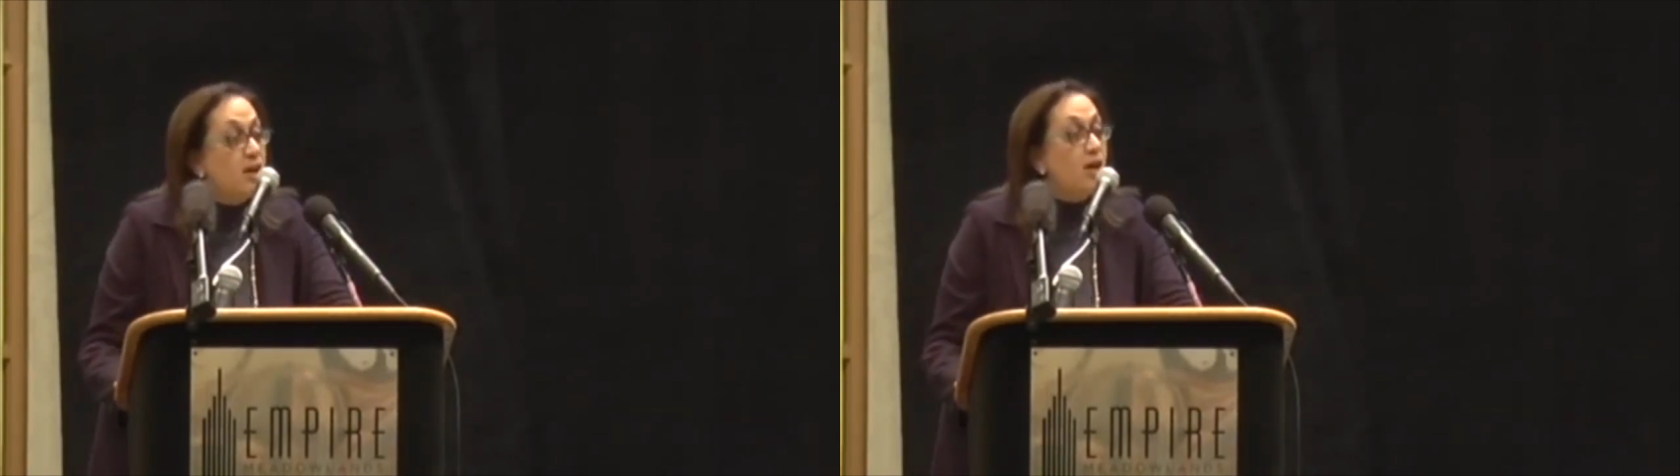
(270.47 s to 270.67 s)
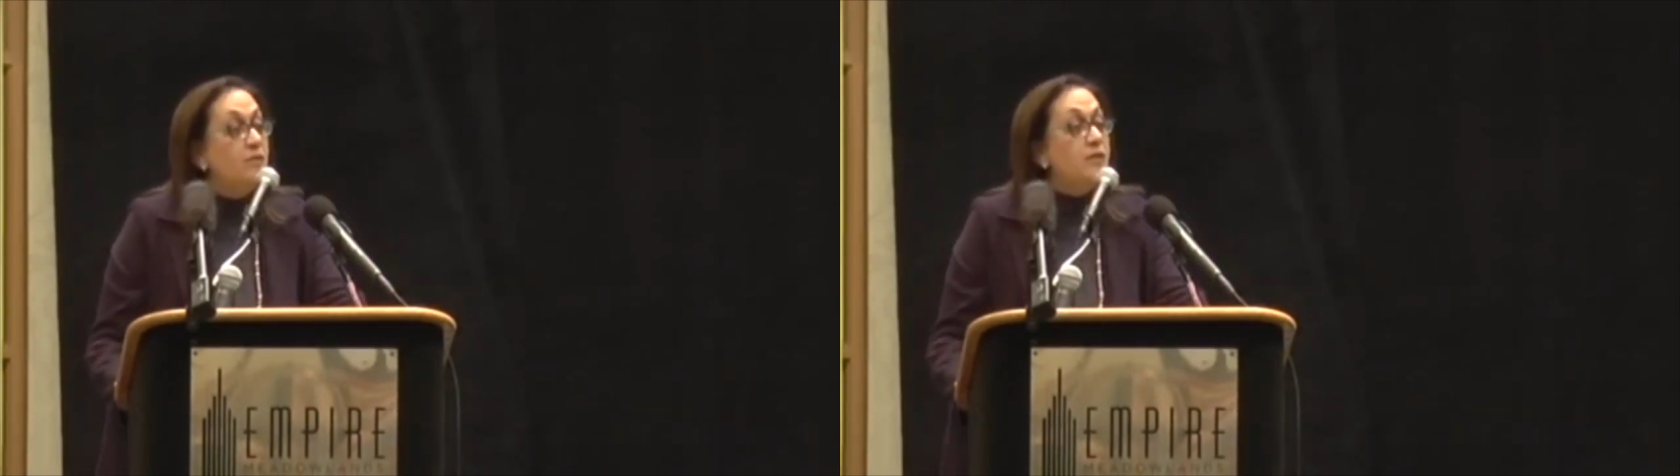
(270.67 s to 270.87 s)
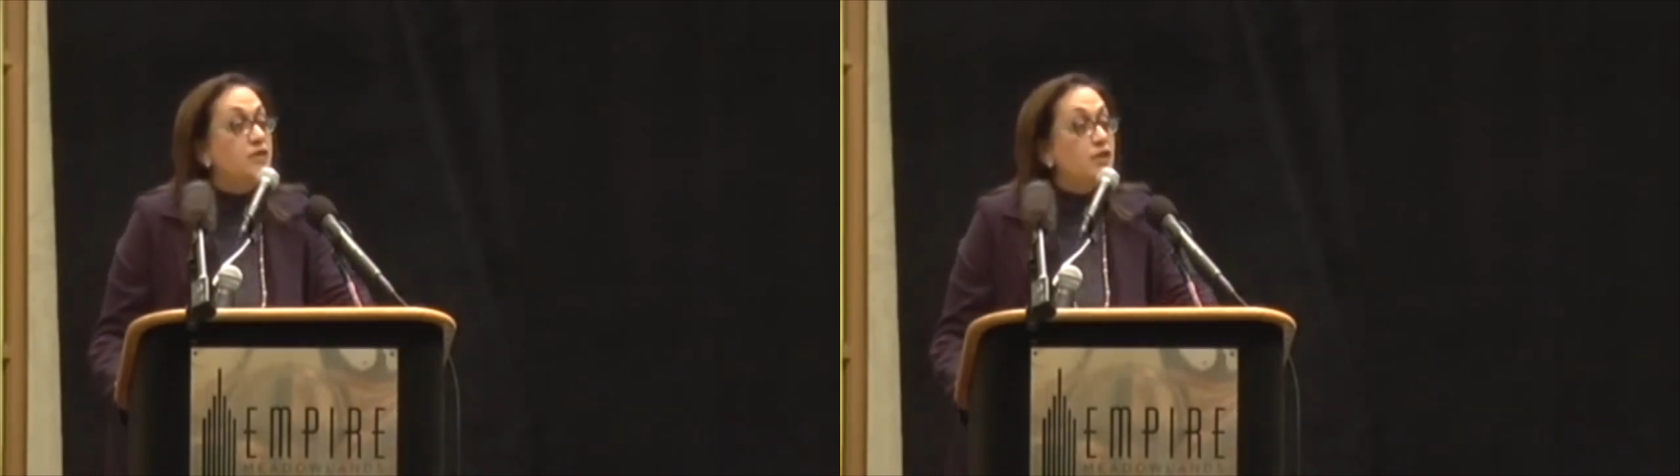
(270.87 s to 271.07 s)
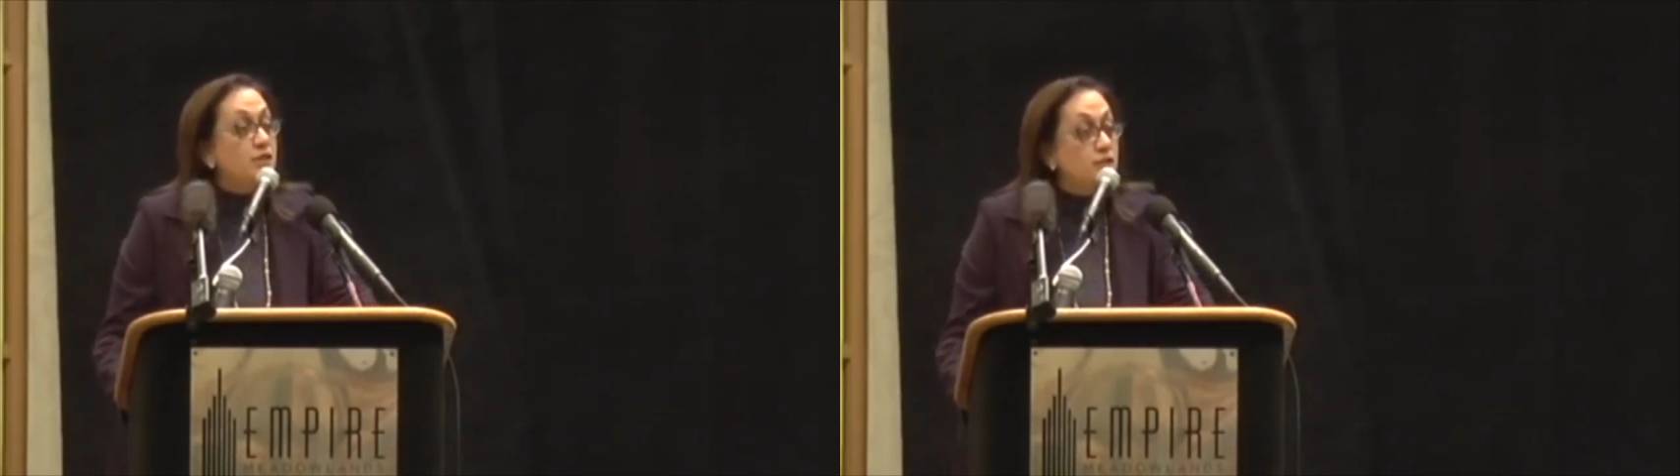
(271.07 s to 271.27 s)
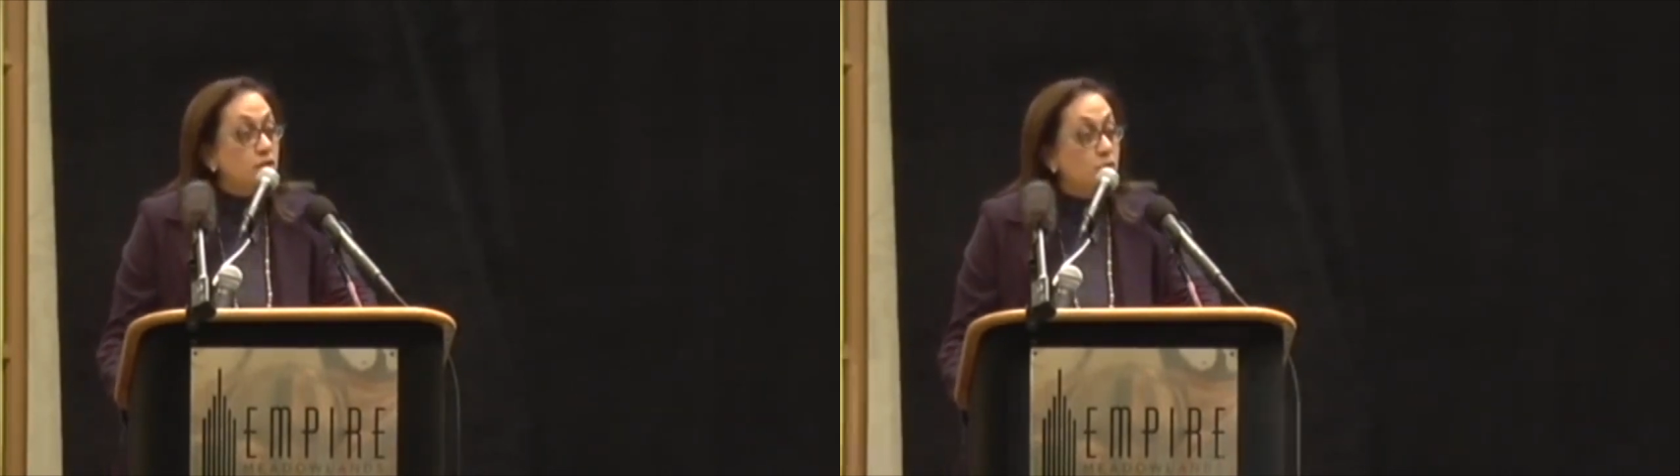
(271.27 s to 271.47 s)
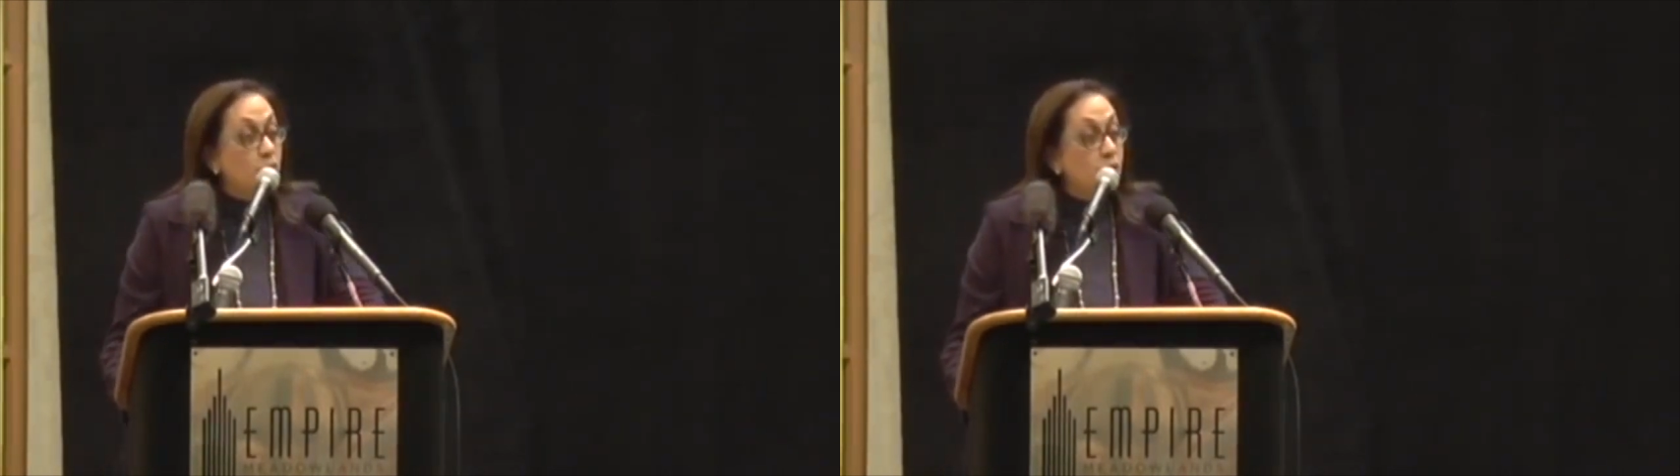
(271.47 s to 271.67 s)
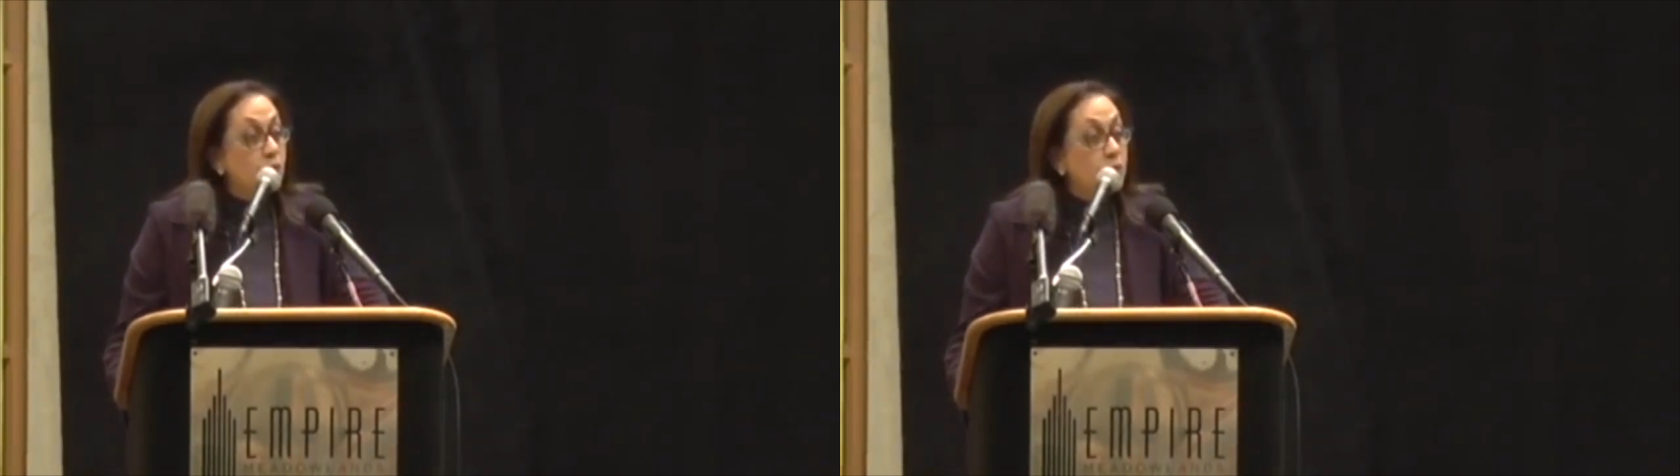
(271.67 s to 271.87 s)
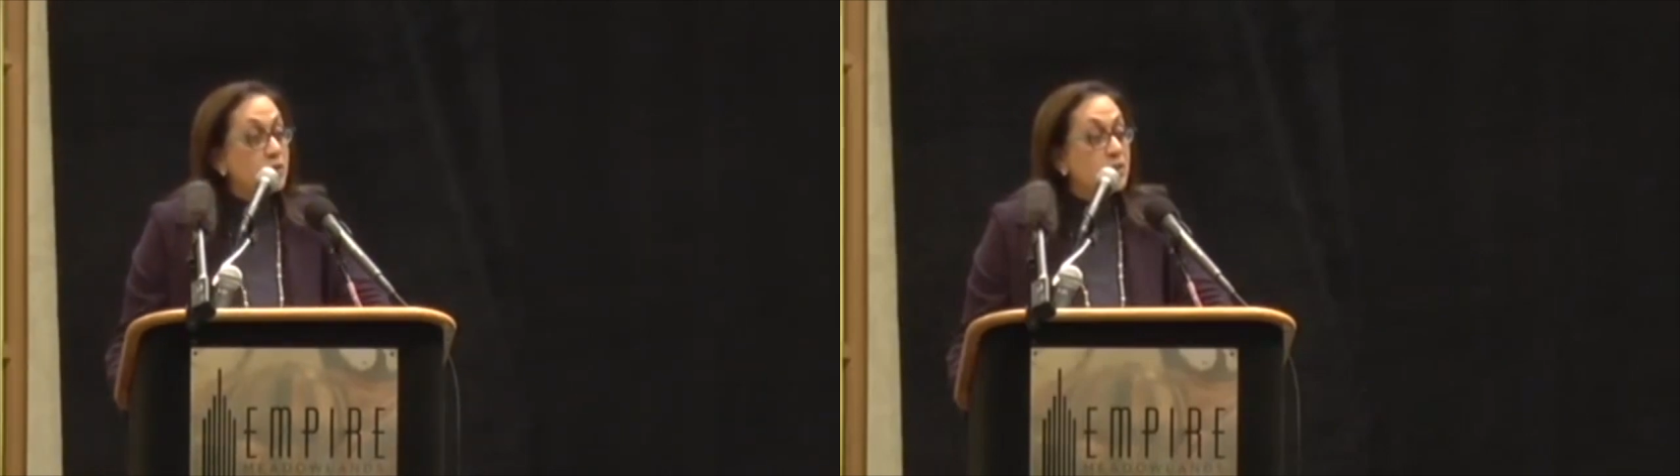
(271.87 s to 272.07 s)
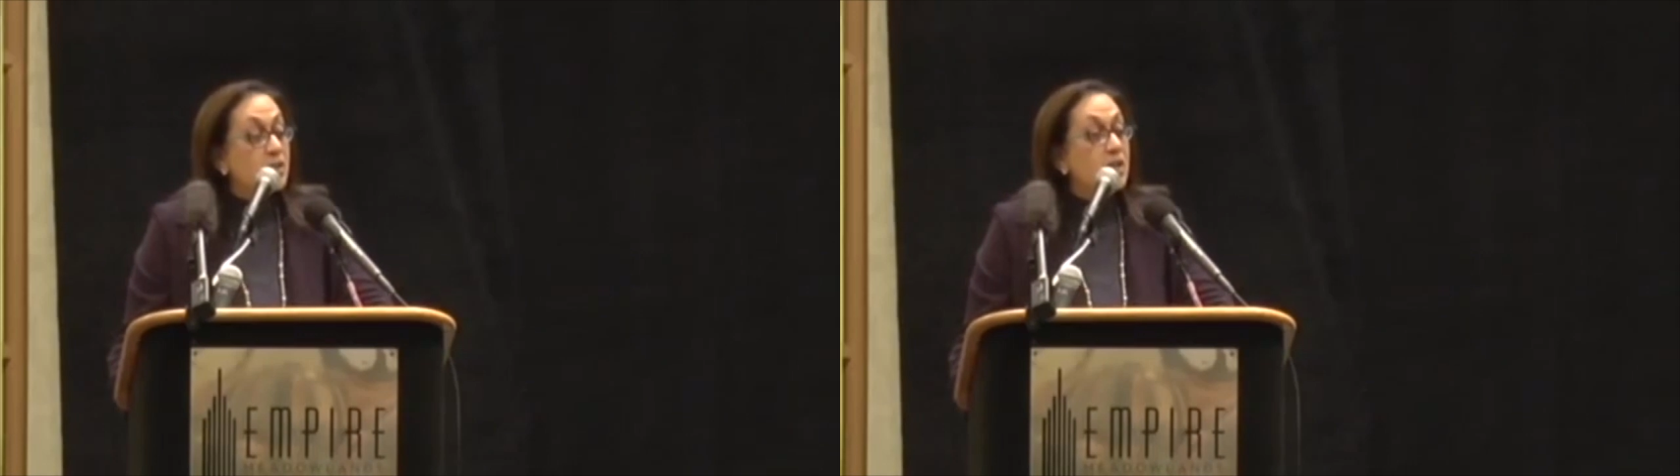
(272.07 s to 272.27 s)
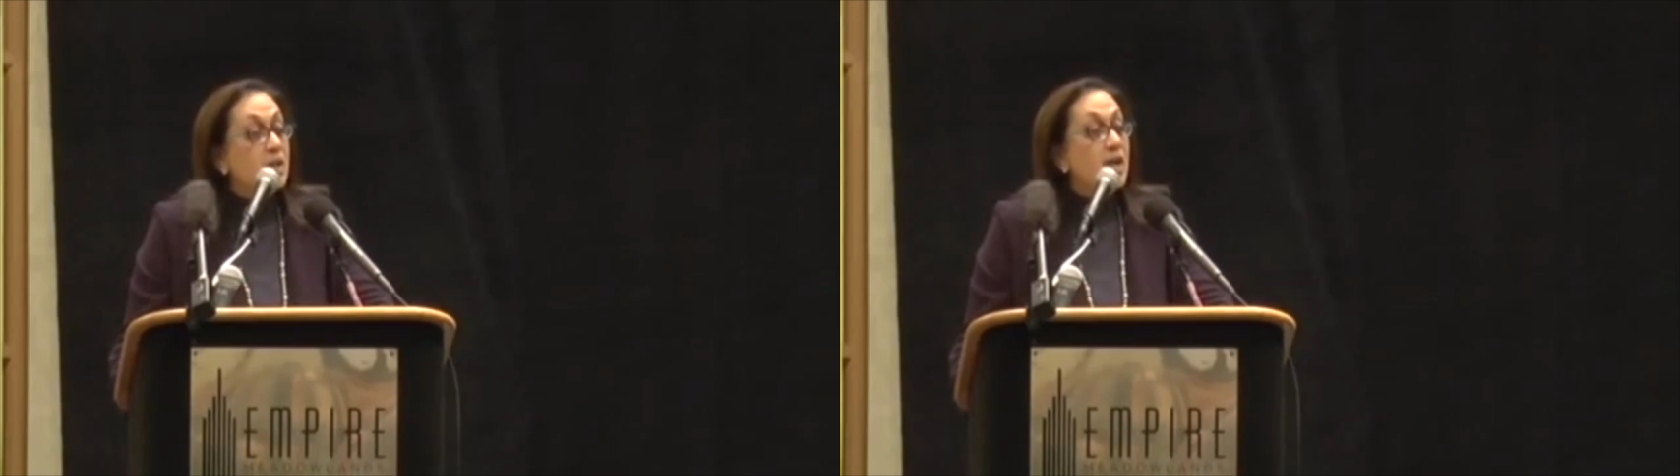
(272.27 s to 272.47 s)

of a just cause,